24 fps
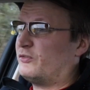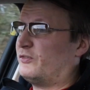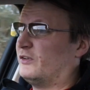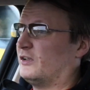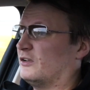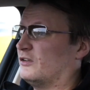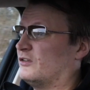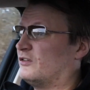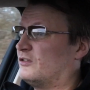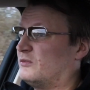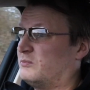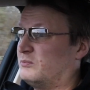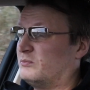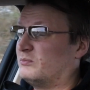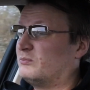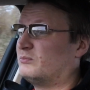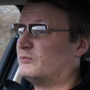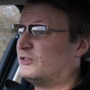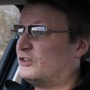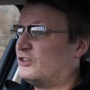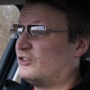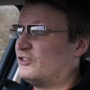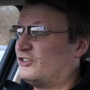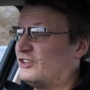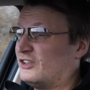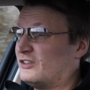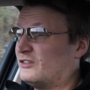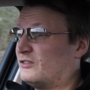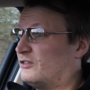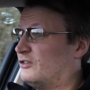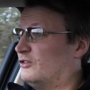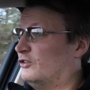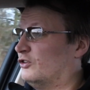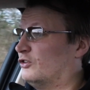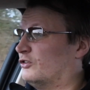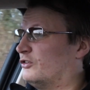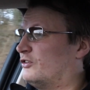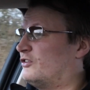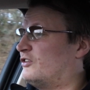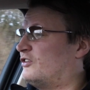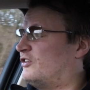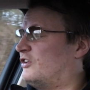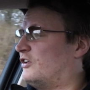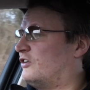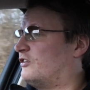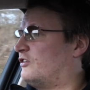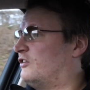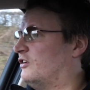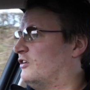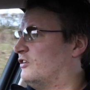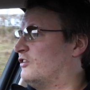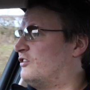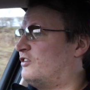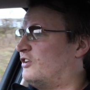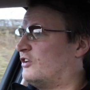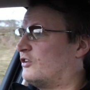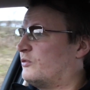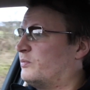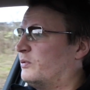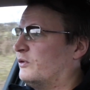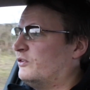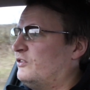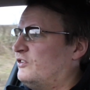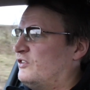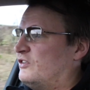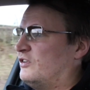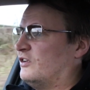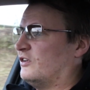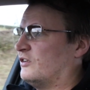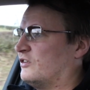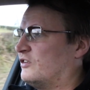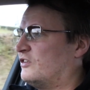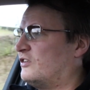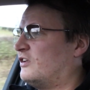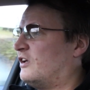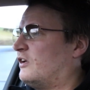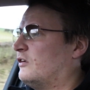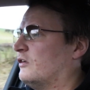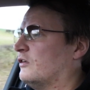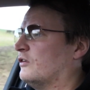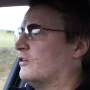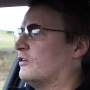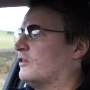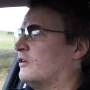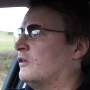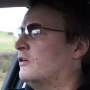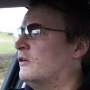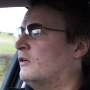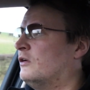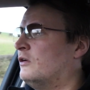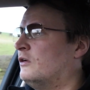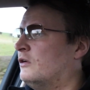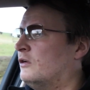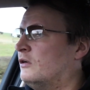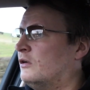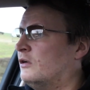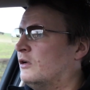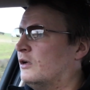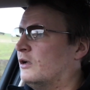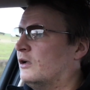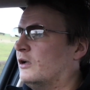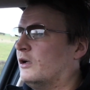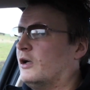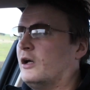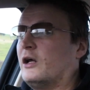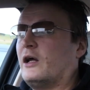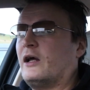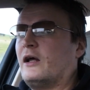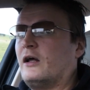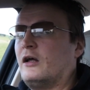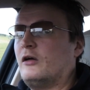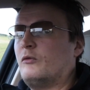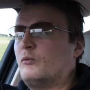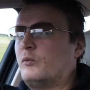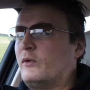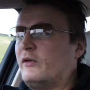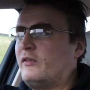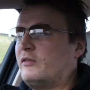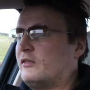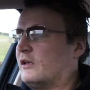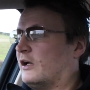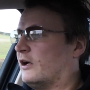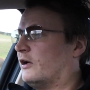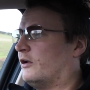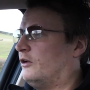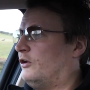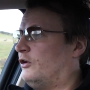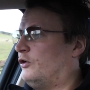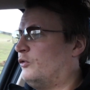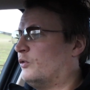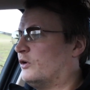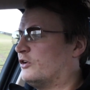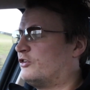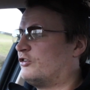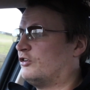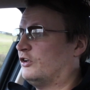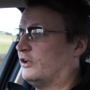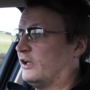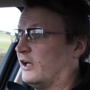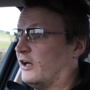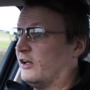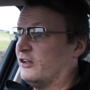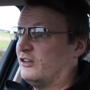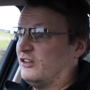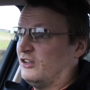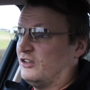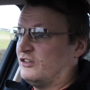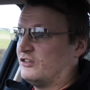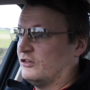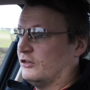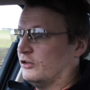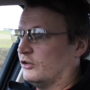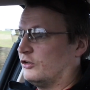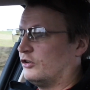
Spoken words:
figures such as 0 to 60 in 6.6 seconds. With that, you actually get a decent